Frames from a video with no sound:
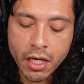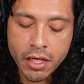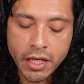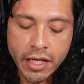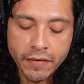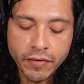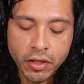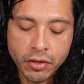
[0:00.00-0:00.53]

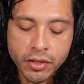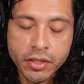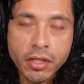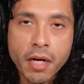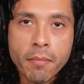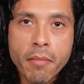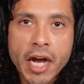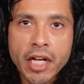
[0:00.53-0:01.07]
And if
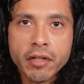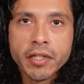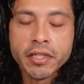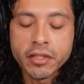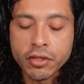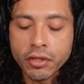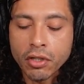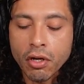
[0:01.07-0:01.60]
there's a
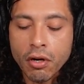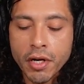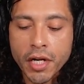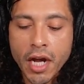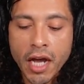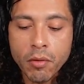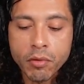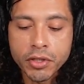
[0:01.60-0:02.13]
migraine that's
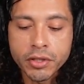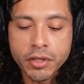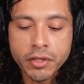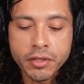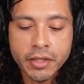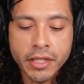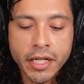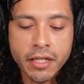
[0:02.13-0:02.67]
occurring, I
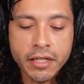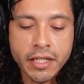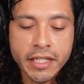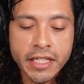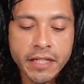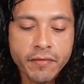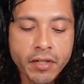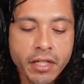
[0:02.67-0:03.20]
want you to
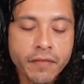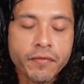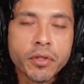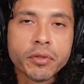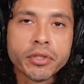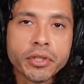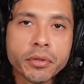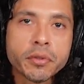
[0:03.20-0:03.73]
understand that even
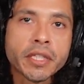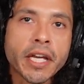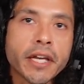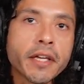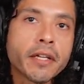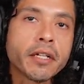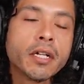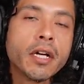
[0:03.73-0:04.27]
if you do
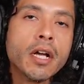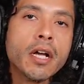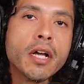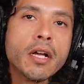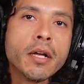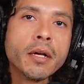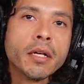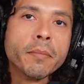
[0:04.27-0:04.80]
take
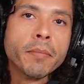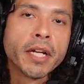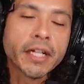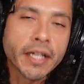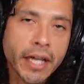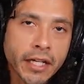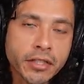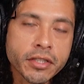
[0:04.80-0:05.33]

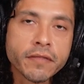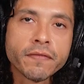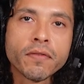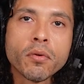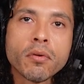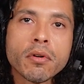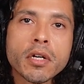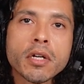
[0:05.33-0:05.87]

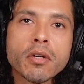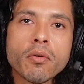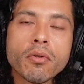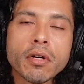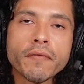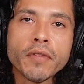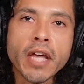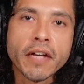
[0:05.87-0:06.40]
medication for
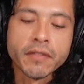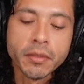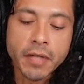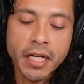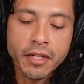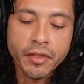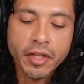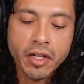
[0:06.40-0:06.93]
it, or if you
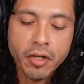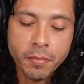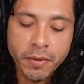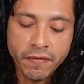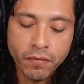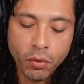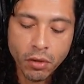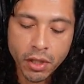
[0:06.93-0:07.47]
have some kind of
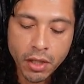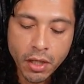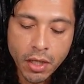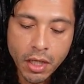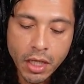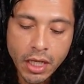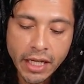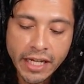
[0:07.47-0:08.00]
therapy for
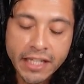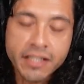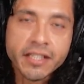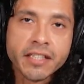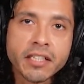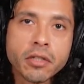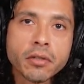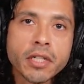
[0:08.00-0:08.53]
it,
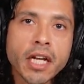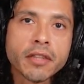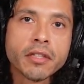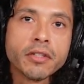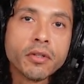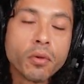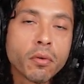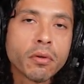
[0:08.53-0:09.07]
it's still
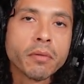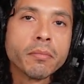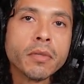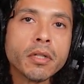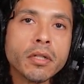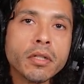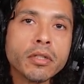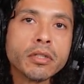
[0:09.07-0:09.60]
not the
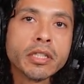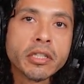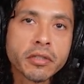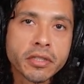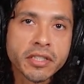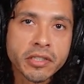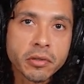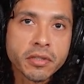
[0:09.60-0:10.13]
norm.
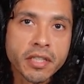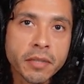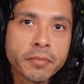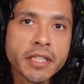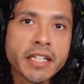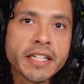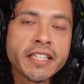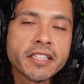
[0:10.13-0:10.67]
So there's still
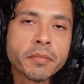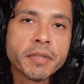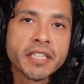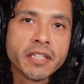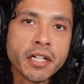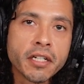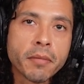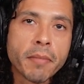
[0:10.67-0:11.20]
something that
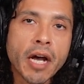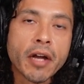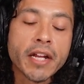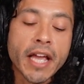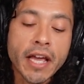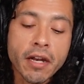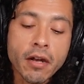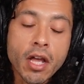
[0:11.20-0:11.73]
needs to be done
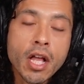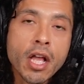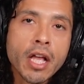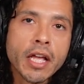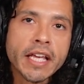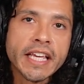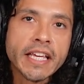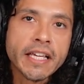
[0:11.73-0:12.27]
about it. And
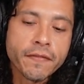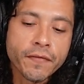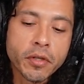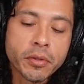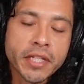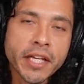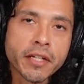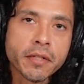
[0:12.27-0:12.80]

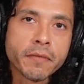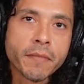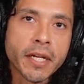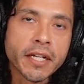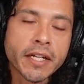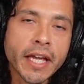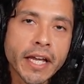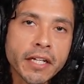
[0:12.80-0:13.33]
if you take
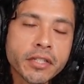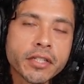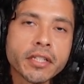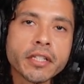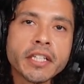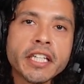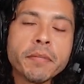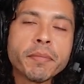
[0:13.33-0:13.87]
a
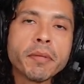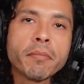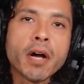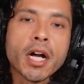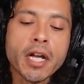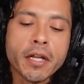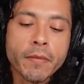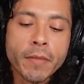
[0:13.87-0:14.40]
medication,
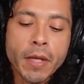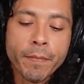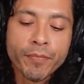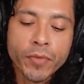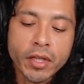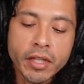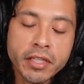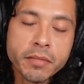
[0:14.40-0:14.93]
keep in mind,
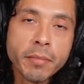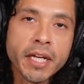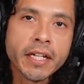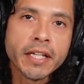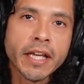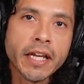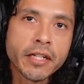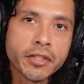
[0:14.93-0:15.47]

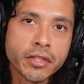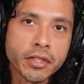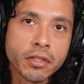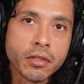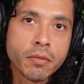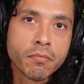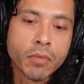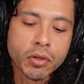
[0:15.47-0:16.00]
this
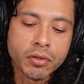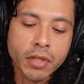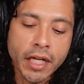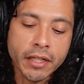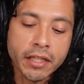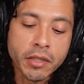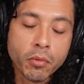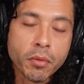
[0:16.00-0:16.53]
medication
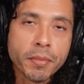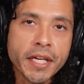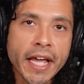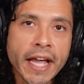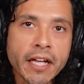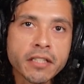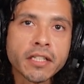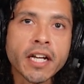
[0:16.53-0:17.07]
most likely
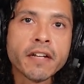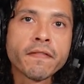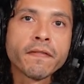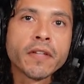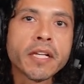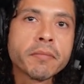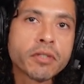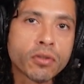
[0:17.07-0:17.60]
will be
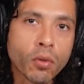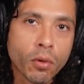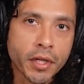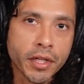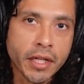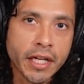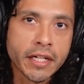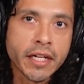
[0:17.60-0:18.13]

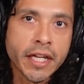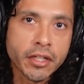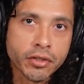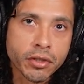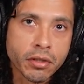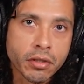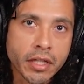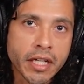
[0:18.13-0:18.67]
anti-inflammatory in
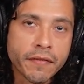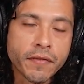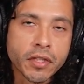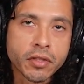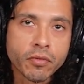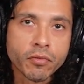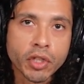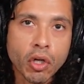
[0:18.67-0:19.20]
nature
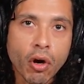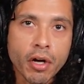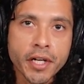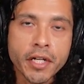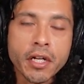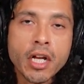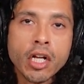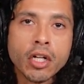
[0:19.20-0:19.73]
if it's
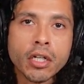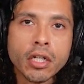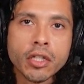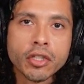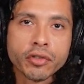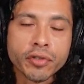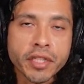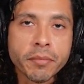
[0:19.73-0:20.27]
regarding
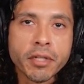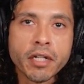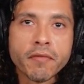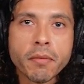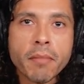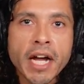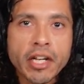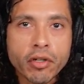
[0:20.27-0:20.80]
the
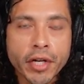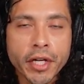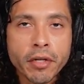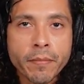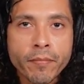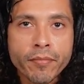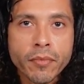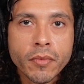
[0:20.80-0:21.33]
treatment of a
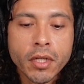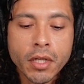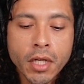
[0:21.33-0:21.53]
migraine.